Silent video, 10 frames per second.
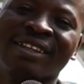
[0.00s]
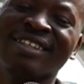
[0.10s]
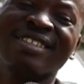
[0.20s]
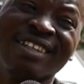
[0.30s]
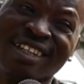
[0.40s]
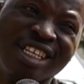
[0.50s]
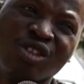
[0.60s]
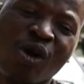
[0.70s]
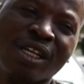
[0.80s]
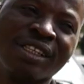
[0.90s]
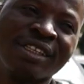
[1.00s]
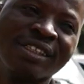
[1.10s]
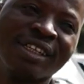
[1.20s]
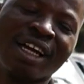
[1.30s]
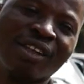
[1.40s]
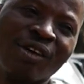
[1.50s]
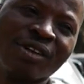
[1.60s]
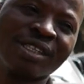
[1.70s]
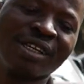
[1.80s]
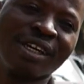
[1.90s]
this English one, you
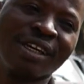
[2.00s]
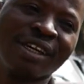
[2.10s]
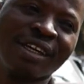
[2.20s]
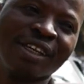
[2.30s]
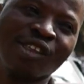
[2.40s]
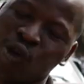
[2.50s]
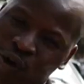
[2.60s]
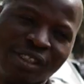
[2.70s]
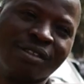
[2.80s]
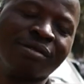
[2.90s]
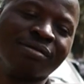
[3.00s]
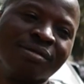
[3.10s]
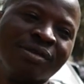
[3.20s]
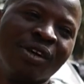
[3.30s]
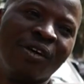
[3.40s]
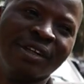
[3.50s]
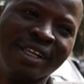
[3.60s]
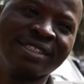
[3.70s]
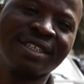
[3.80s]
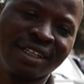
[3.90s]
cannot cure it
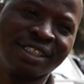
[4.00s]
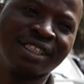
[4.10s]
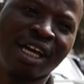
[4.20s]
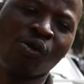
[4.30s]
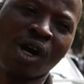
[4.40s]
unless traditional